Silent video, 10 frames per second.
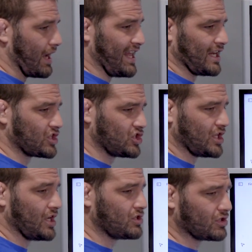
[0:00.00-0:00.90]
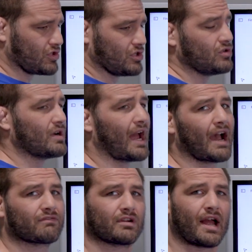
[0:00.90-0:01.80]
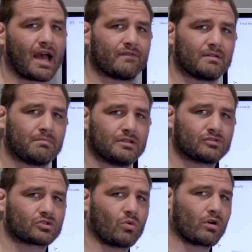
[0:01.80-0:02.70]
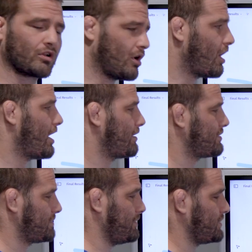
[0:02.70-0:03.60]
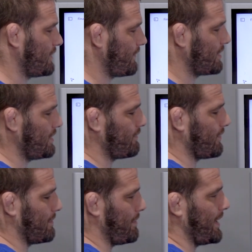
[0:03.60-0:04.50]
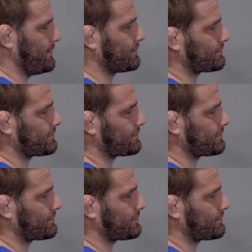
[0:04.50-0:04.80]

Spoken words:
an exchange or two after having been scored on, specifically for the men.